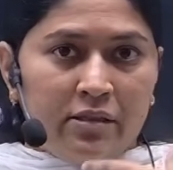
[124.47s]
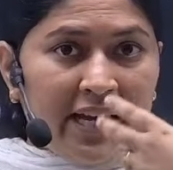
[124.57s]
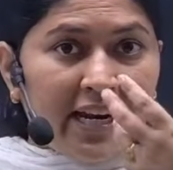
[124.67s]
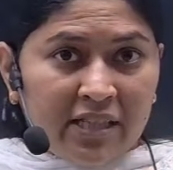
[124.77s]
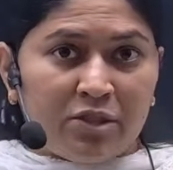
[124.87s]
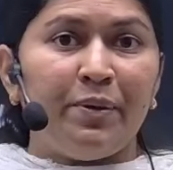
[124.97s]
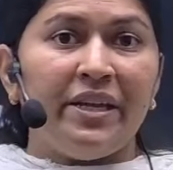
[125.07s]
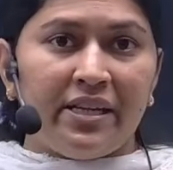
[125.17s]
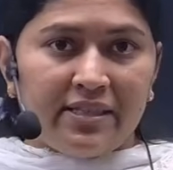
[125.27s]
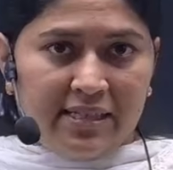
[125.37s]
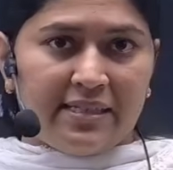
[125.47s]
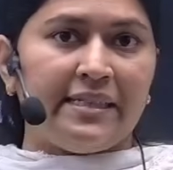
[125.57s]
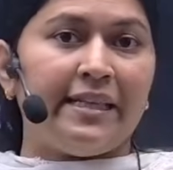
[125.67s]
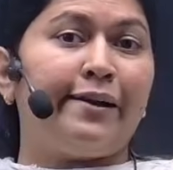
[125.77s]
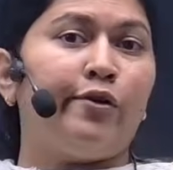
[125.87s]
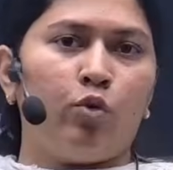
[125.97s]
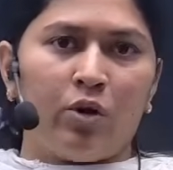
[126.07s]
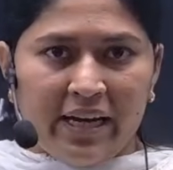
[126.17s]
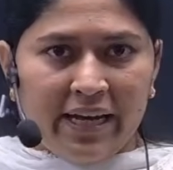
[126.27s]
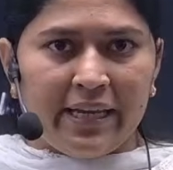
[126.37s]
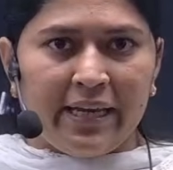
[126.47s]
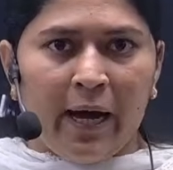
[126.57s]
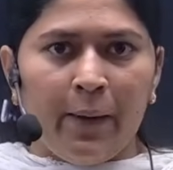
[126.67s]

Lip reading: experiences in their local area.